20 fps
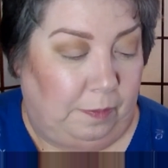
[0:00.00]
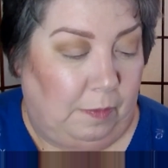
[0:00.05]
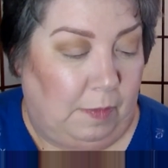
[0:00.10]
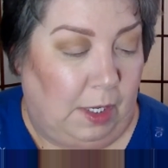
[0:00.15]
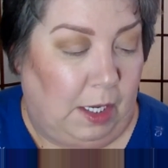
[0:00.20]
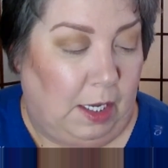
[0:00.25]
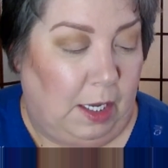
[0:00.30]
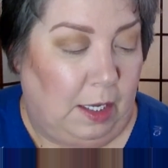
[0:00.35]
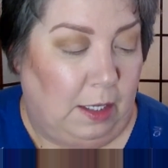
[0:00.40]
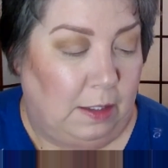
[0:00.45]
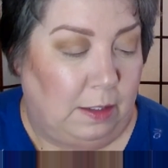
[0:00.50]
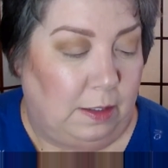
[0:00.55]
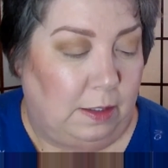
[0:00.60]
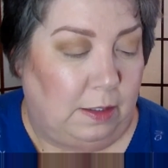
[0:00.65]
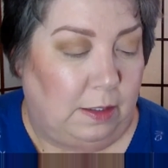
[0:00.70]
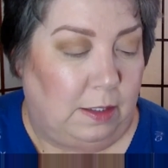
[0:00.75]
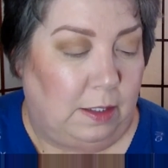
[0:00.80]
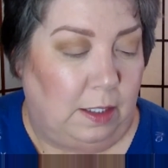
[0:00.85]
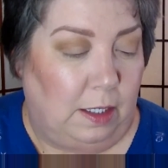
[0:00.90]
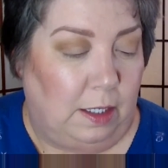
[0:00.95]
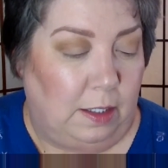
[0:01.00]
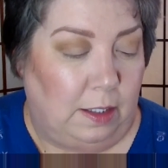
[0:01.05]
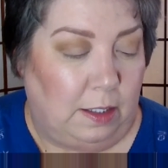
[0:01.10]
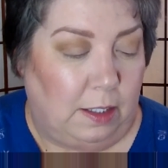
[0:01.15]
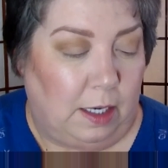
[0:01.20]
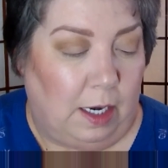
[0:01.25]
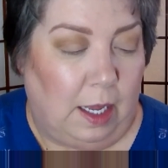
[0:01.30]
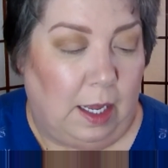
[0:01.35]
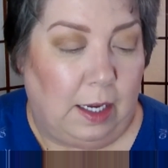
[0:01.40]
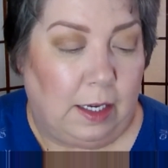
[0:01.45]
because
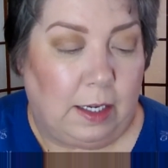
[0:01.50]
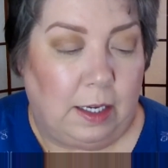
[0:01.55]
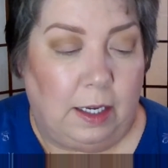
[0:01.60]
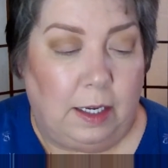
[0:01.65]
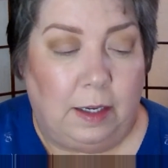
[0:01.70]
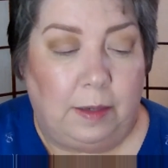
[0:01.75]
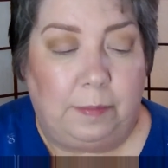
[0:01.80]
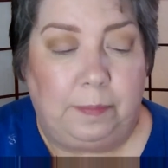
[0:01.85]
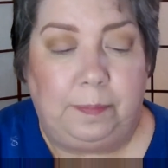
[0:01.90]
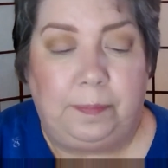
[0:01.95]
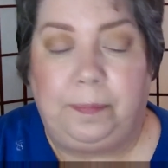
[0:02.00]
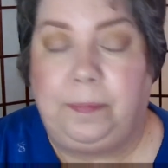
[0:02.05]
it's like a